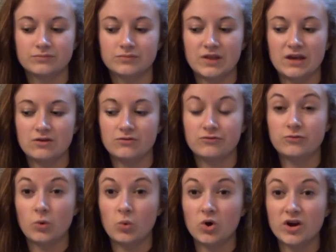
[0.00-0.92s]
like
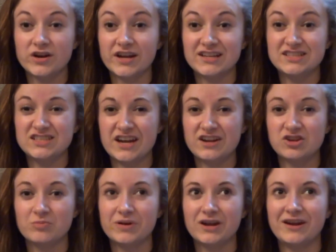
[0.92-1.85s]
$4.99
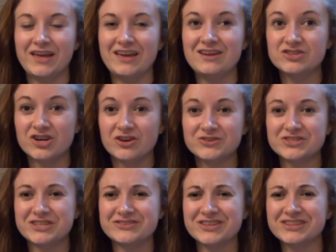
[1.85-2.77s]
compare at $8
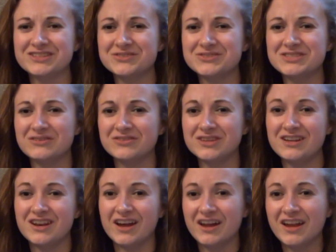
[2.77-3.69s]
and I was like this was definitely
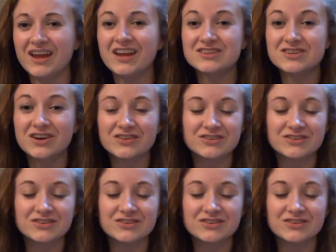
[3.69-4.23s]
not $8